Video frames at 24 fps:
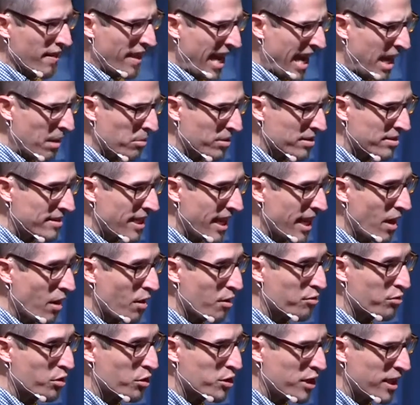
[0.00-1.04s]
land was there,
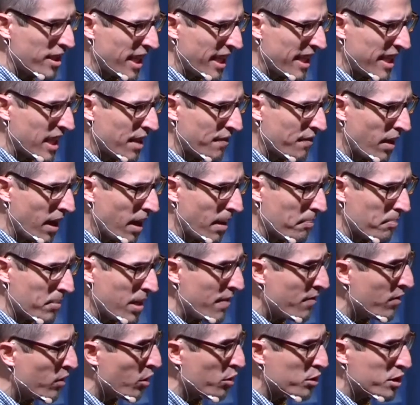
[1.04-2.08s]
and so she didn't give up,
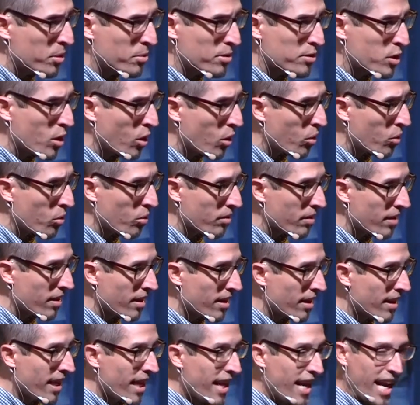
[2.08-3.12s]
even though she was cold.
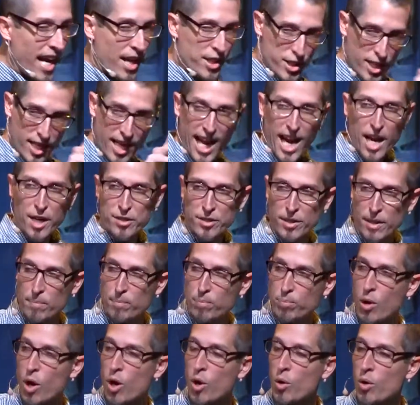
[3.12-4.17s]
And she actually
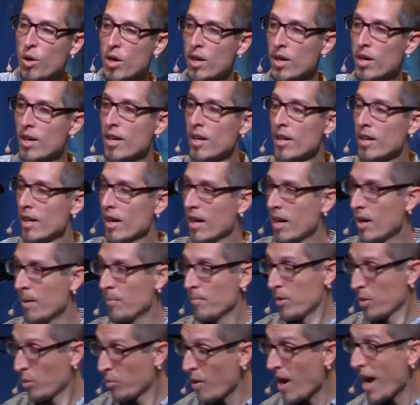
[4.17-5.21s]
broke
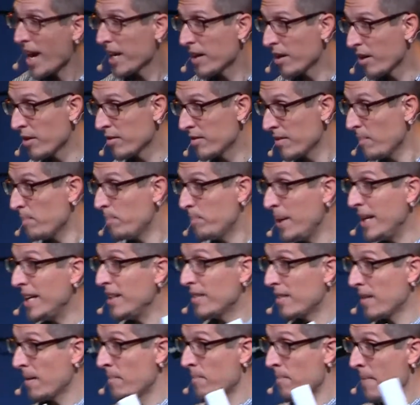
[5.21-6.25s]
um, the records and
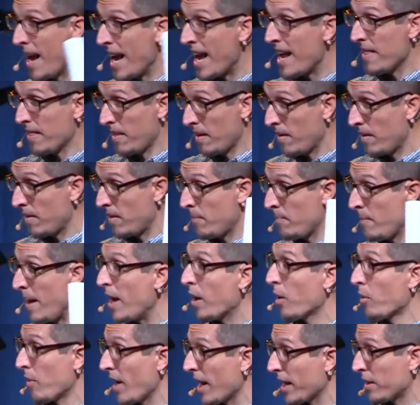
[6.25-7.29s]
beat the, man, the, the
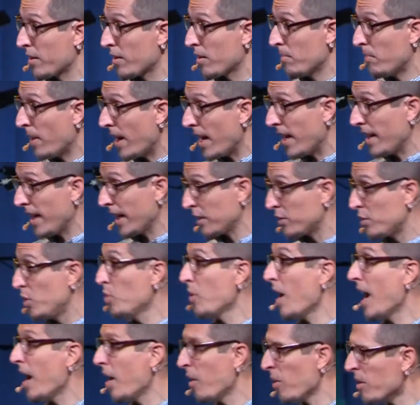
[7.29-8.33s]
male record by like
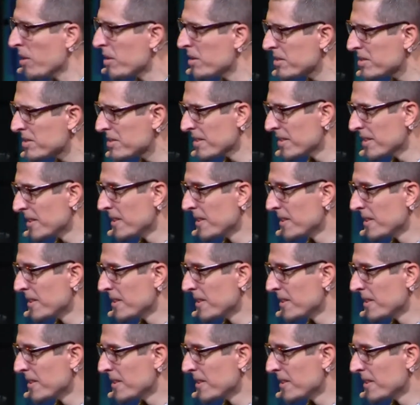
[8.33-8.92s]
two hours.